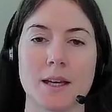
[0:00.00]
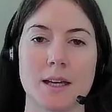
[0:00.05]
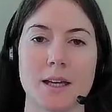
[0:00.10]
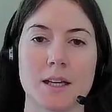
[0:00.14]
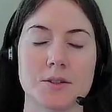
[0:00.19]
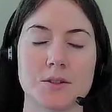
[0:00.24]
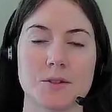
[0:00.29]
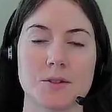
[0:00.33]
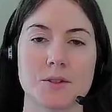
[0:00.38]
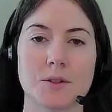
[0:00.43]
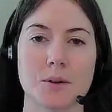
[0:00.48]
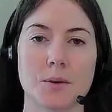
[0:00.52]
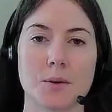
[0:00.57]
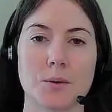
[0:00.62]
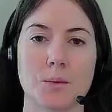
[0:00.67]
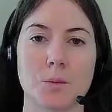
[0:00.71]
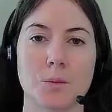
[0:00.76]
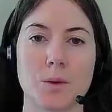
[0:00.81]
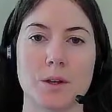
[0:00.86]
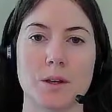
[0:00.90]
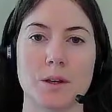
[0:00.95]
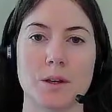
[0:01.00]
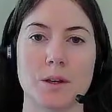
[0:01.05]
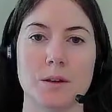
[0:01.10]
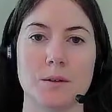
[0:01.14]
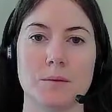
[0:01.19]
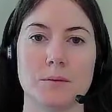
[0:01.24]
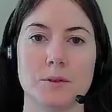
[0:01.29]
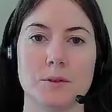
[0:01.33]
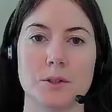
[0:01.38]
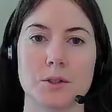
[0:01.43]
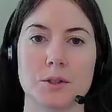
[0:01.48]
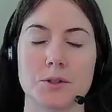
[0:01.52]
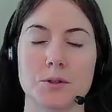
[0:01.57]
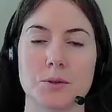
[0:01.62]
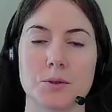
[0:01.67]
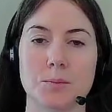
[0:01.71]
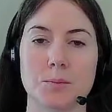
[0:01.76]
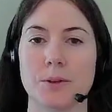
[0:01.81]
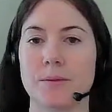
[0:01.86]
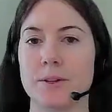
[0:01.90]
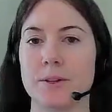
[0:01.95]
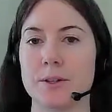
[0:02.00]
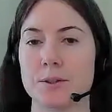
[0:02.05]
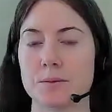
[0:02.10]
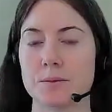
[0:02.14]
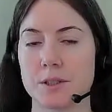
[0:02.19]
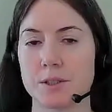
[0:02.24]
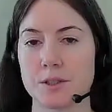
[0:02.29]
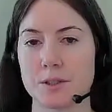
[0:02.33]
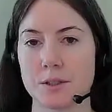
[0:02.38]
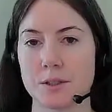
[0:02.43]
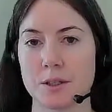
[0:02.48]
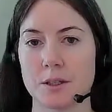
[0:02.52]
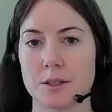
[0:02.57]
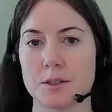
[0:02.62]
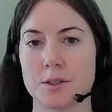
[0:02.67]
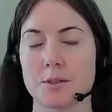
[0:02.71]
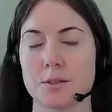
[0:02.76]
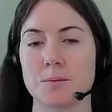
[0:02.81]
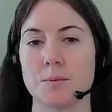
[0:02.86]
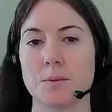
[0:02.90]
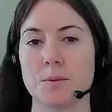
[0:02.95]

And so we looked to previous research,